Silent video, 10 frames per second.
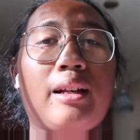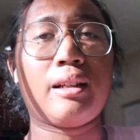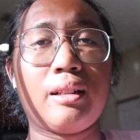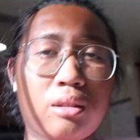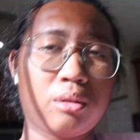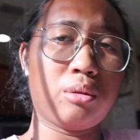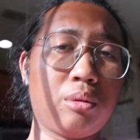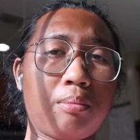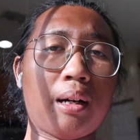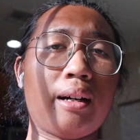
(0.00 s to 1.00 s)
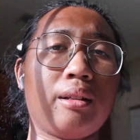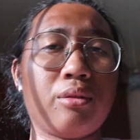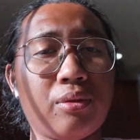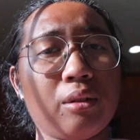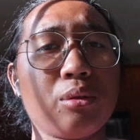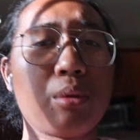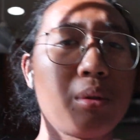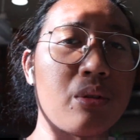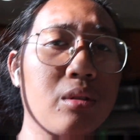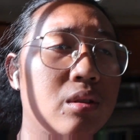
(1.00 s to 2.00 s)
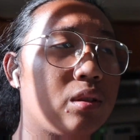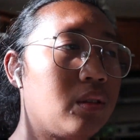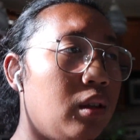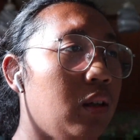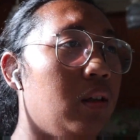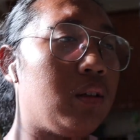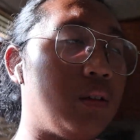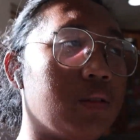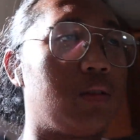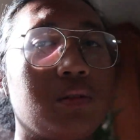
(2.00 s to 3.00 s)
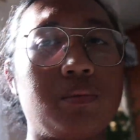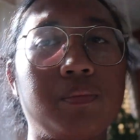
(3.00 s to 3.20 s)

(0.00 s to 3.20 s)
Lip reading: I need to buy the fender rollers. Also,